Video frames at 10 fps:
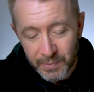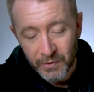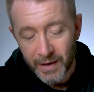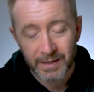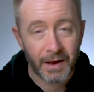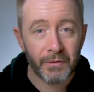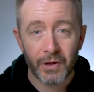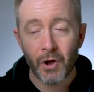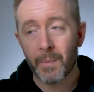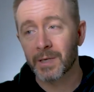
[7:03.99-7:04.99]
Put that down in the
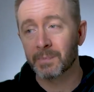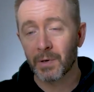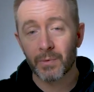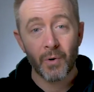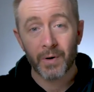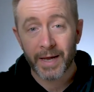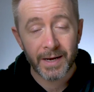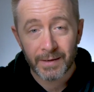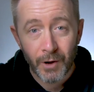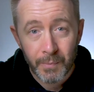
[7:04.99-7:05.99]
comments below, or
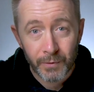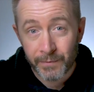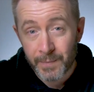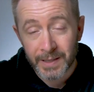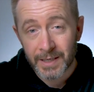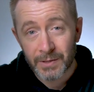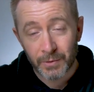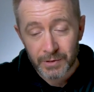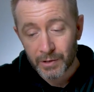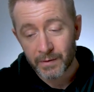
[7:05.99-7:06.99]
again, pop over my
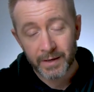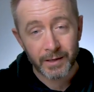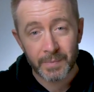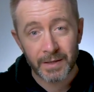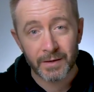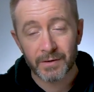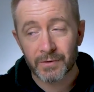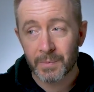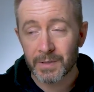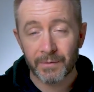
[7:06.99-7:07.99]
Discord server. Link will be in the
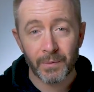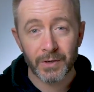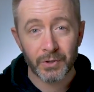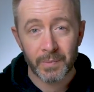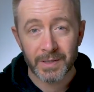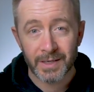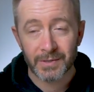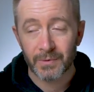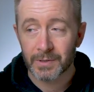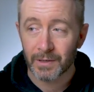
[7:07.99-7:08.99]
description if you want to join my
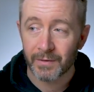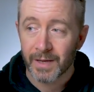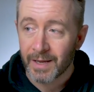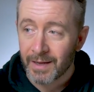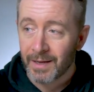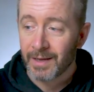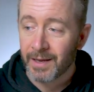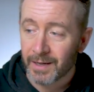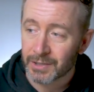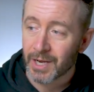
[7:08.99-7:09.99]
Discord server,
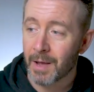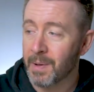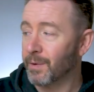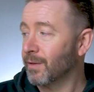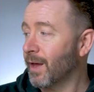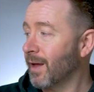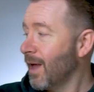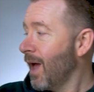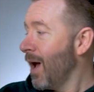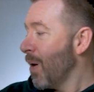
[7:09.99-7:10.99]
and I'll chat about it there.
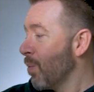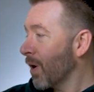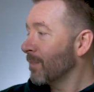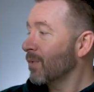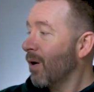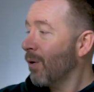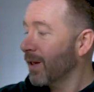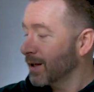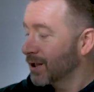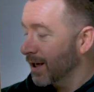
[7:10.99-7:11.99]
What I'm not all
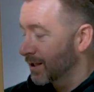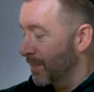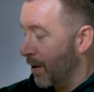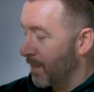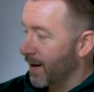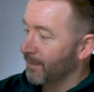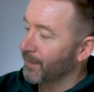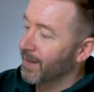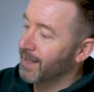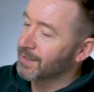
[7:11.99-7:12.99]
that jazzed about, mate,
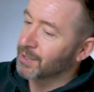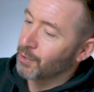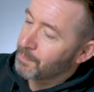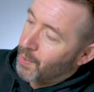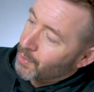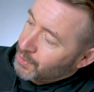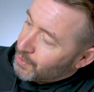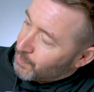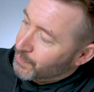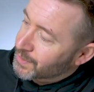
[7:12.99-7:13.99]
is the two
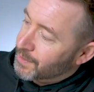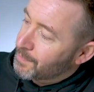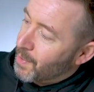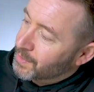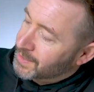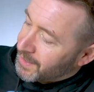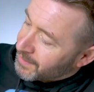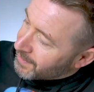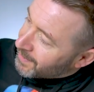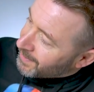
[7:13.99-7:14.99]
puncture wounds in the box here.